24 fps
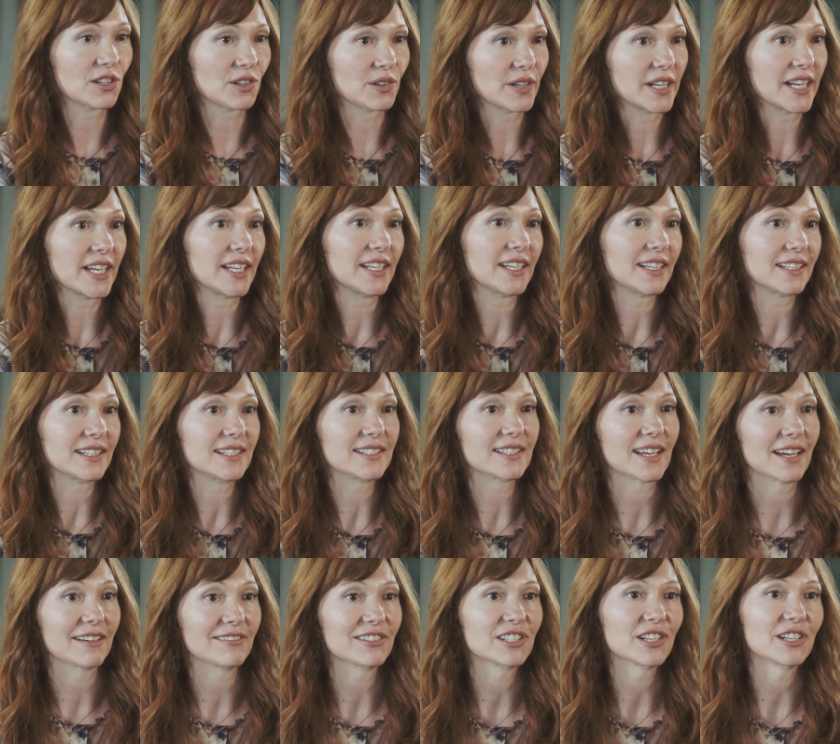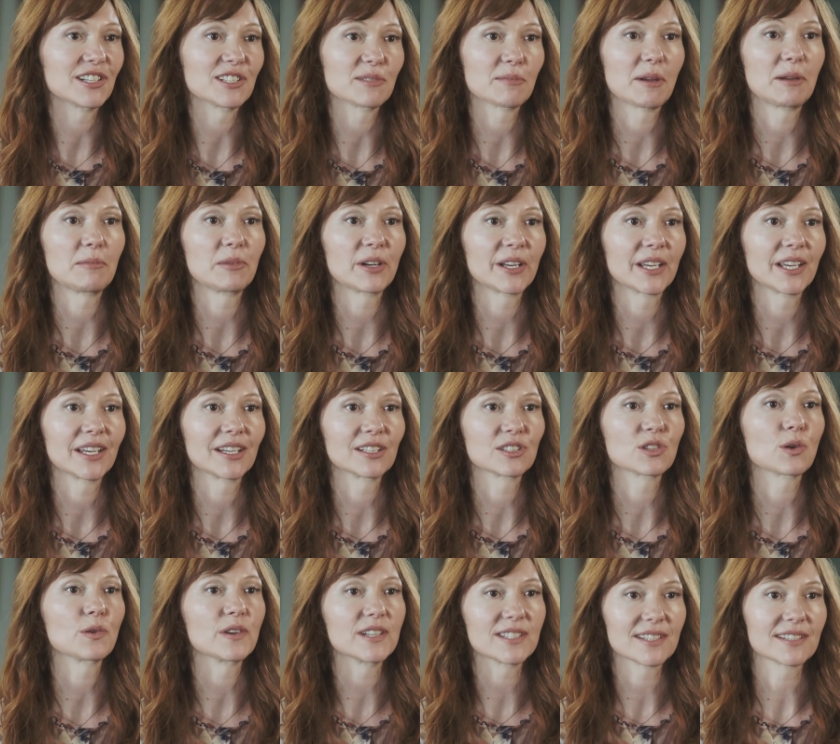creating these avatars by bringing
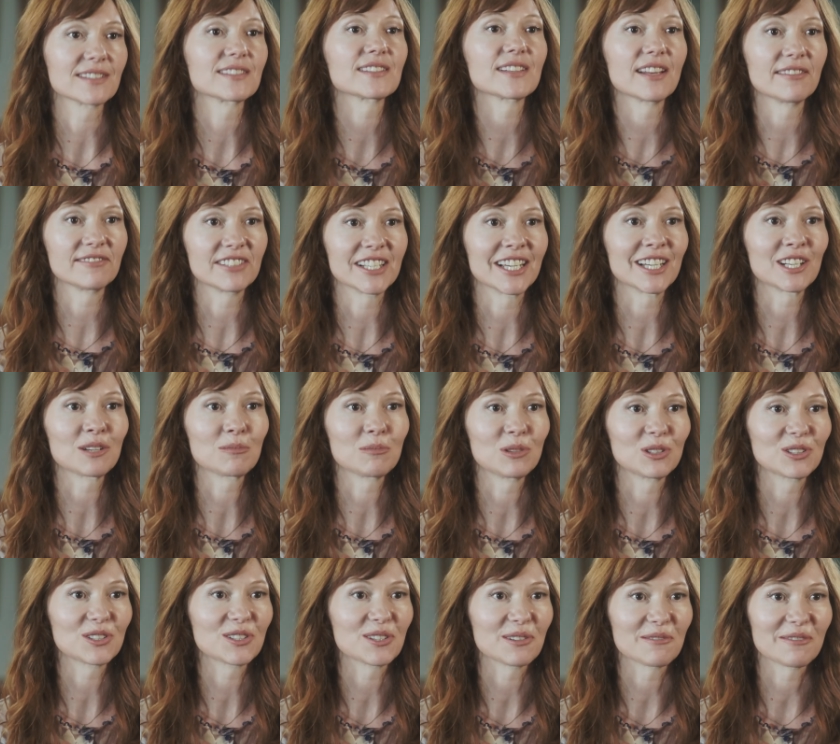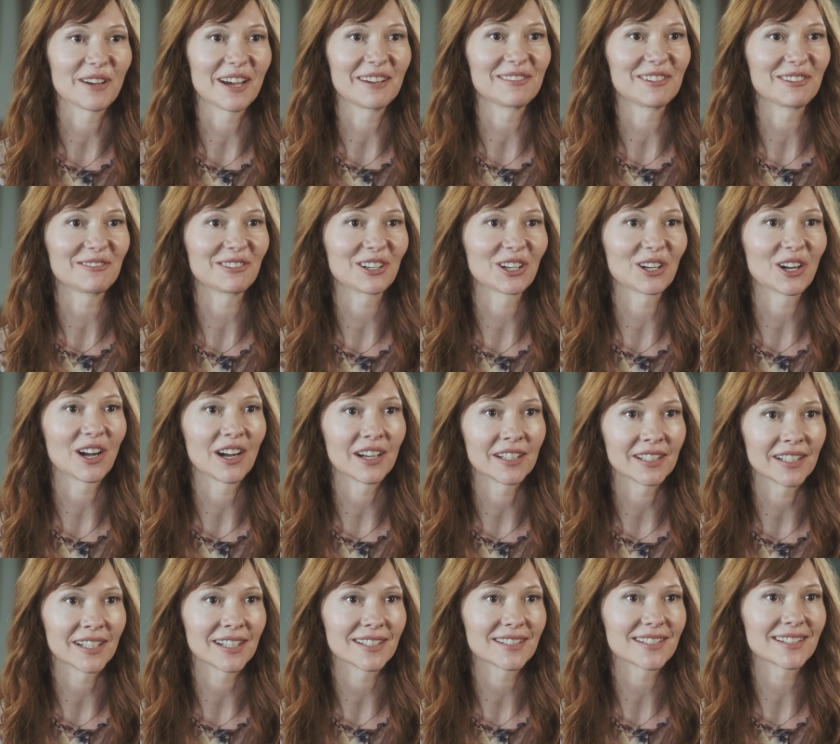toys and stuffed animals to five different
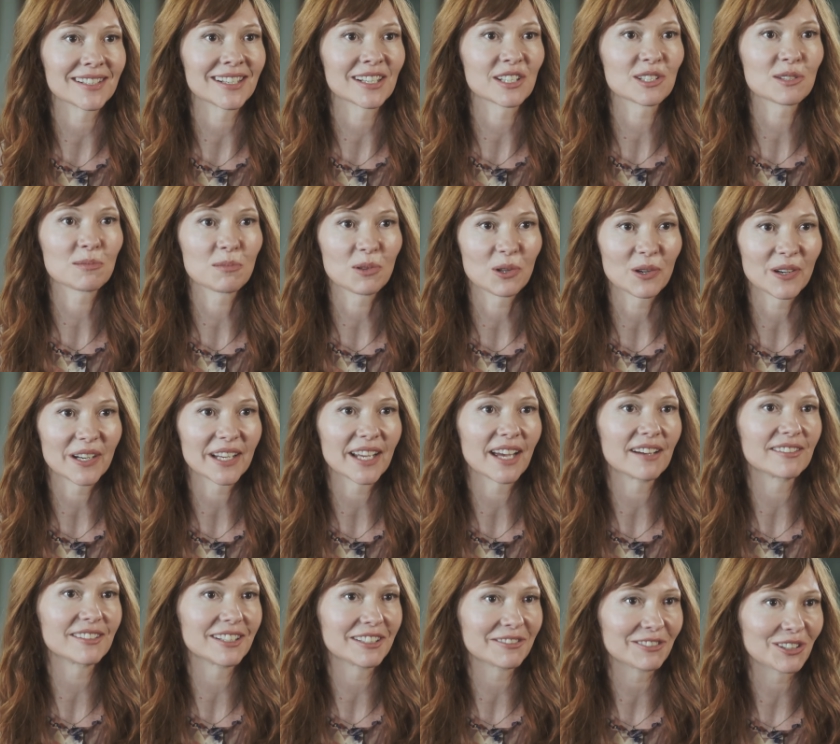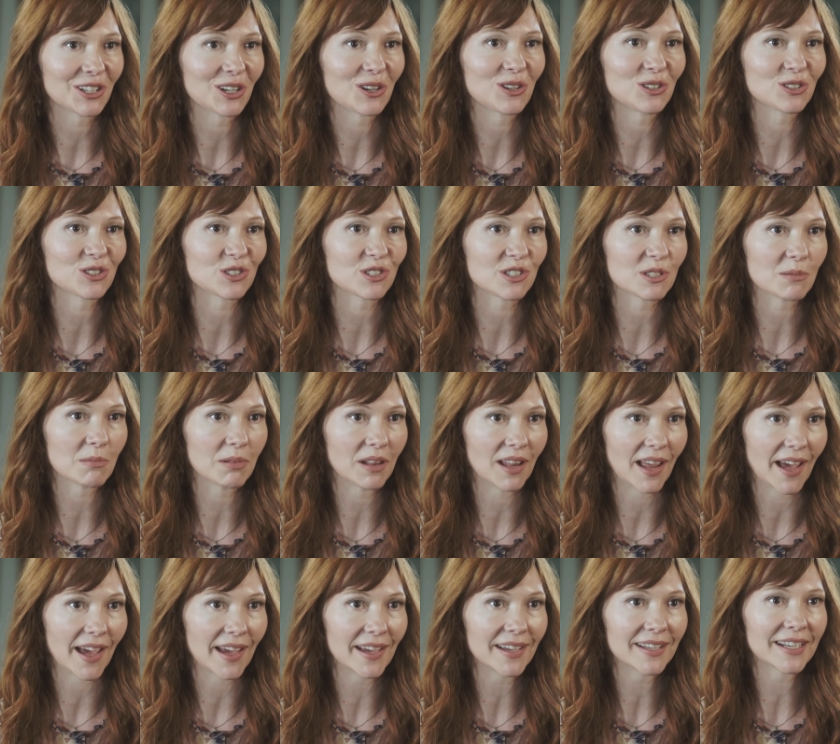continents and exploring how different cultures
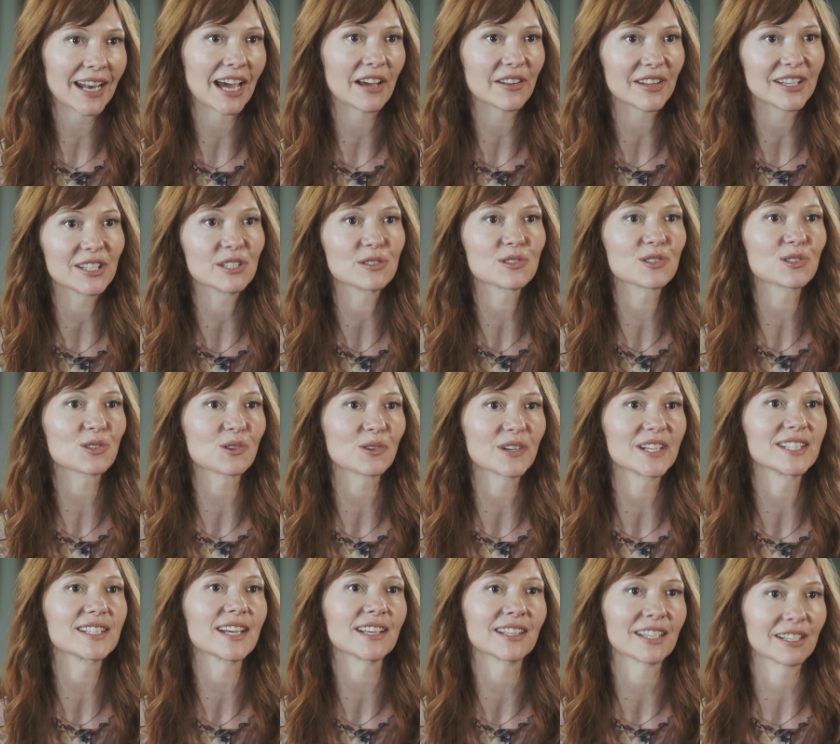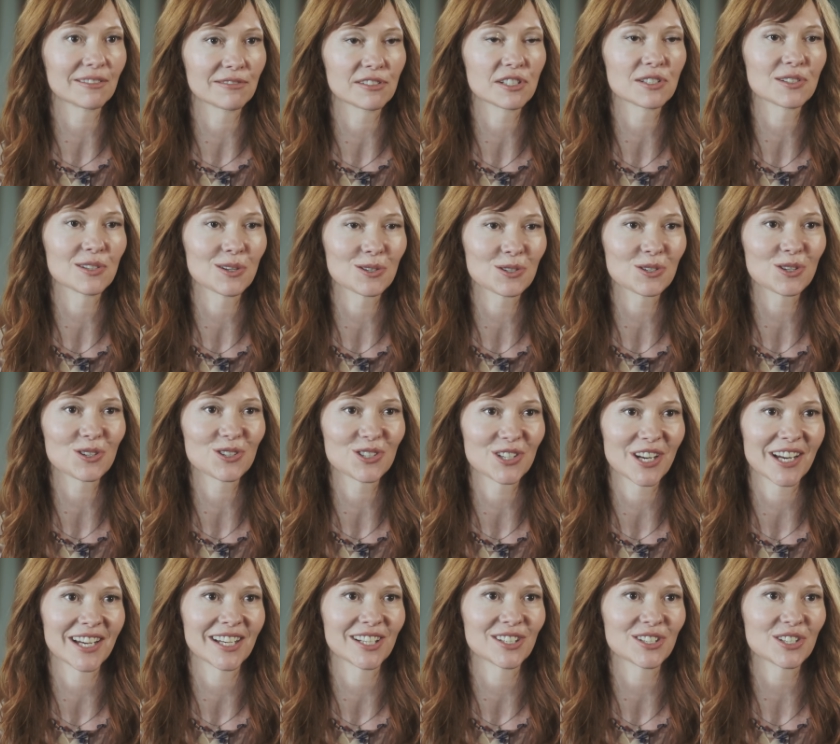play and how they use storytelling for social
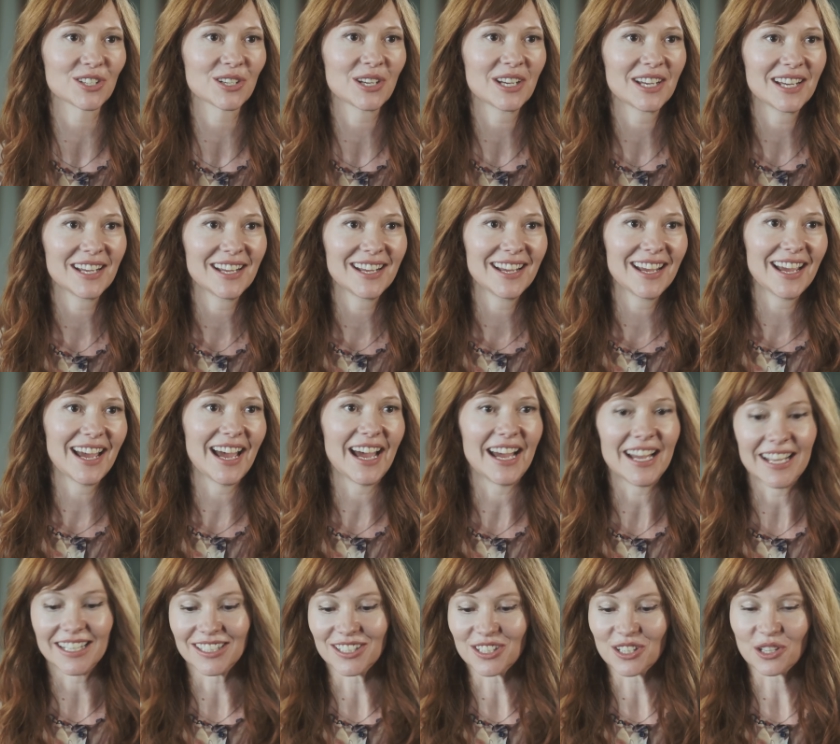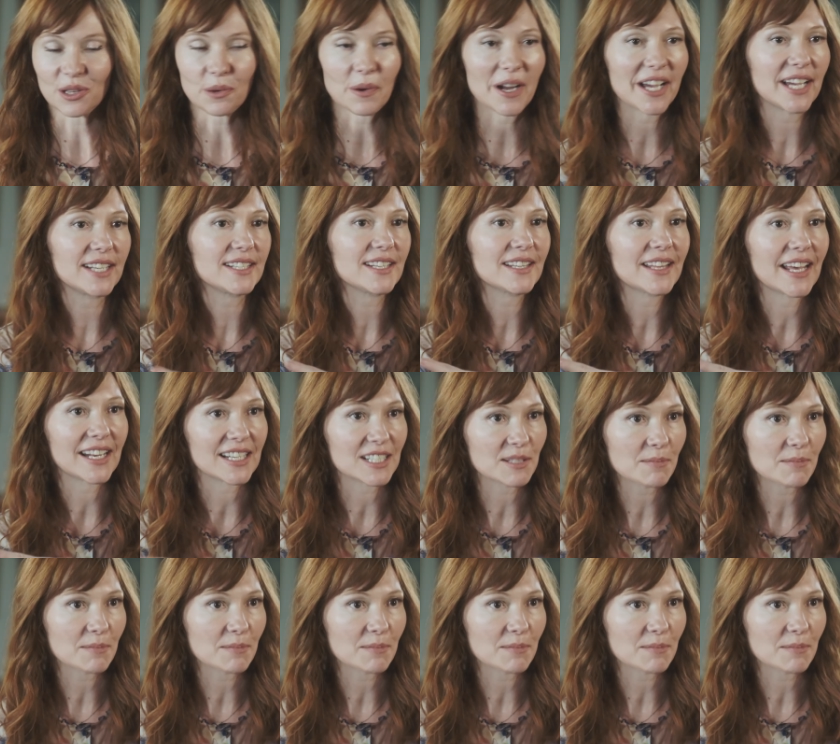change. And the way I did that is